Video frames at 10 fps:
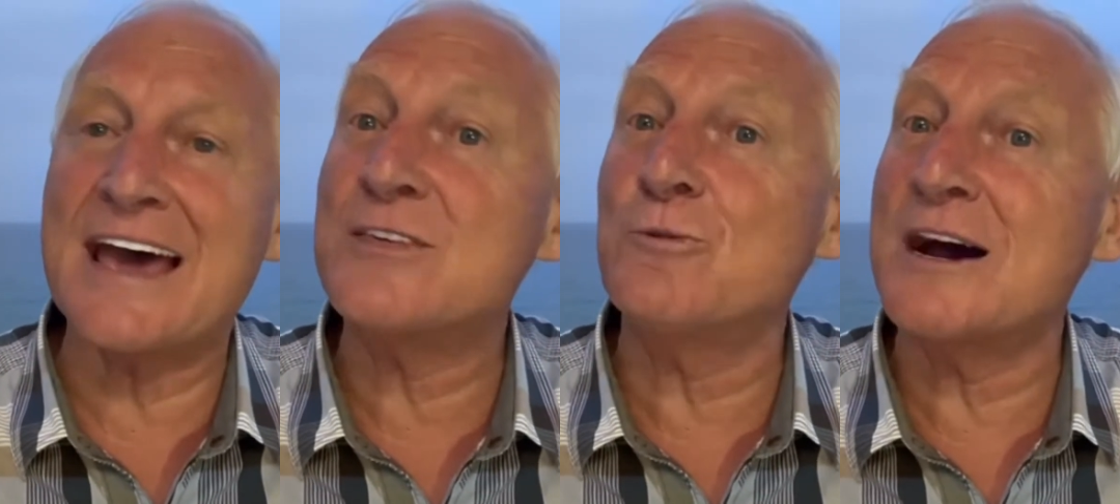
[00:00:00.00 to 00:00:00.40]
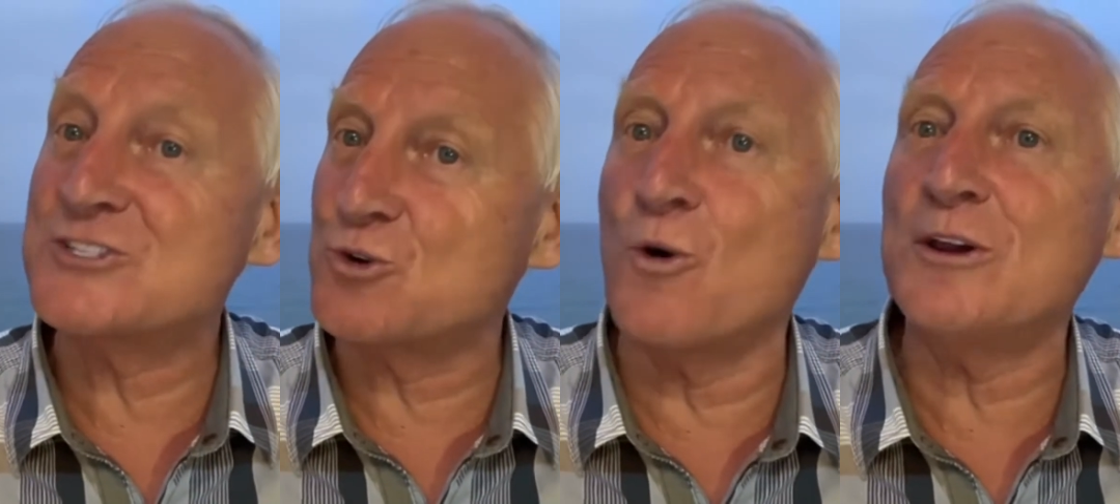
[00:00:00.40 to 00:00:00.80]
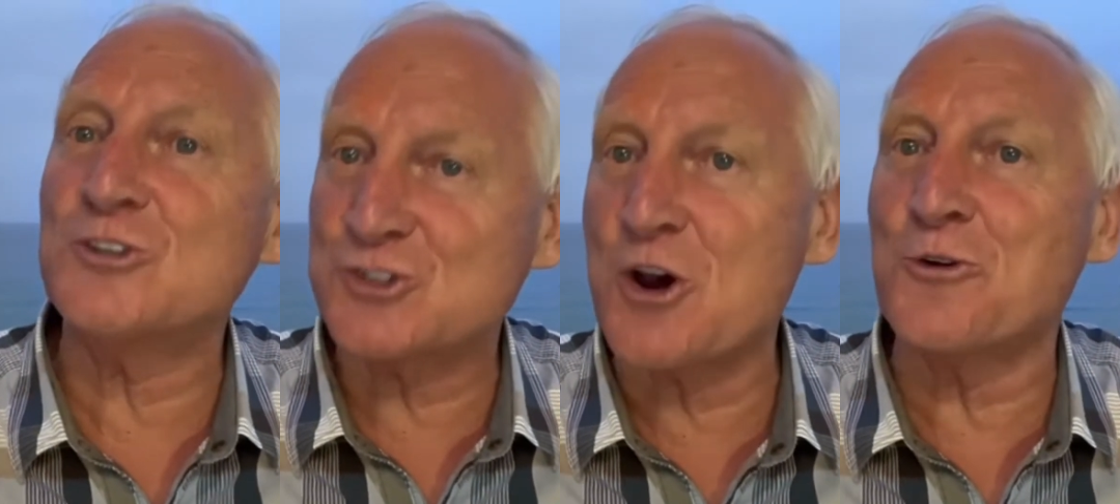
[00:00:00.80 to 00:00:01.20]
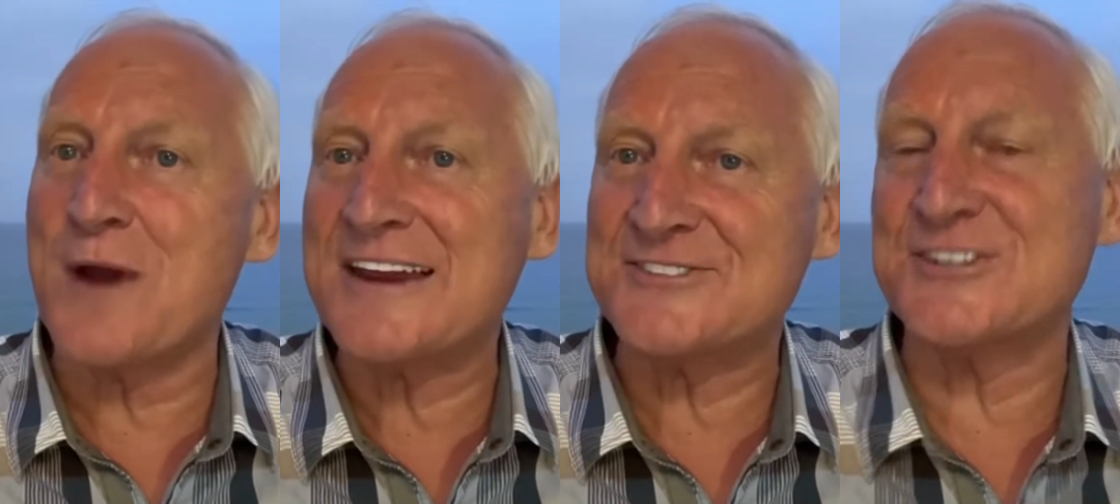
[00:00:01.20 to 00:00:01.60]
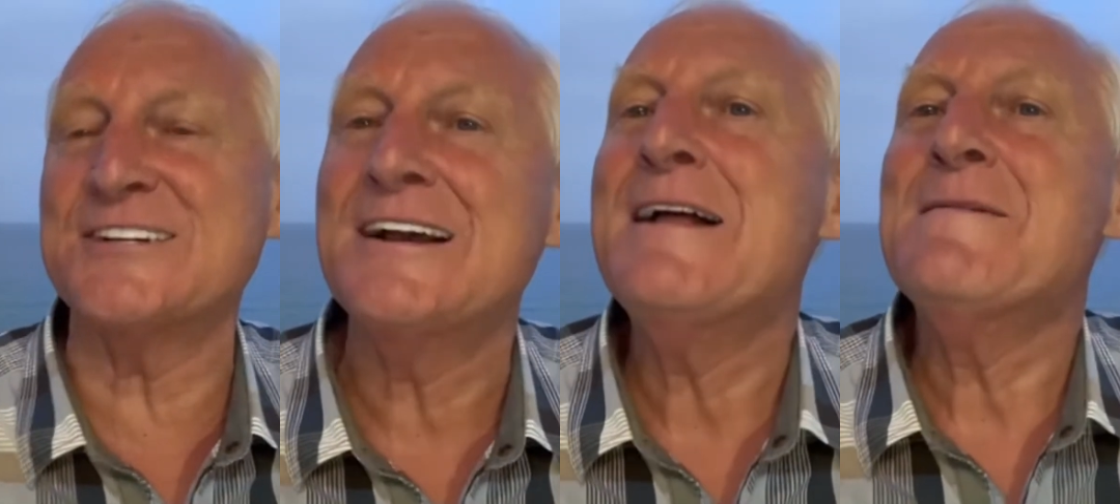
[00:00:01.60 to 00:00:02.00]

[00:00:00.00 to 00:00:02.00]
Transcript: Otherwise, oils go rancid.